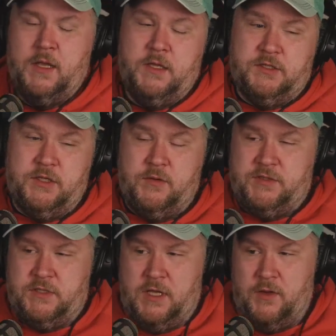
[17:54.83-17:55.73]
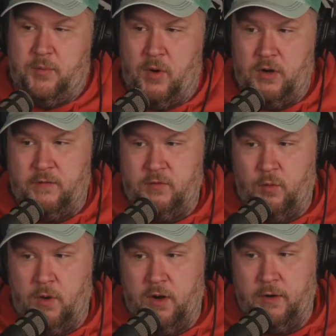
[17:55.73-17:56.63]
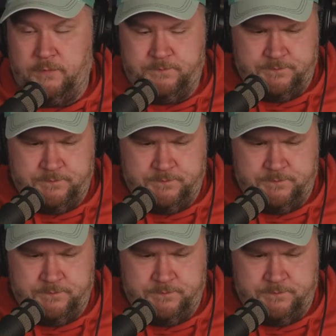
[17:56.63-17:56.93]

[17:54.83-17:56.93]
So there was another part of it where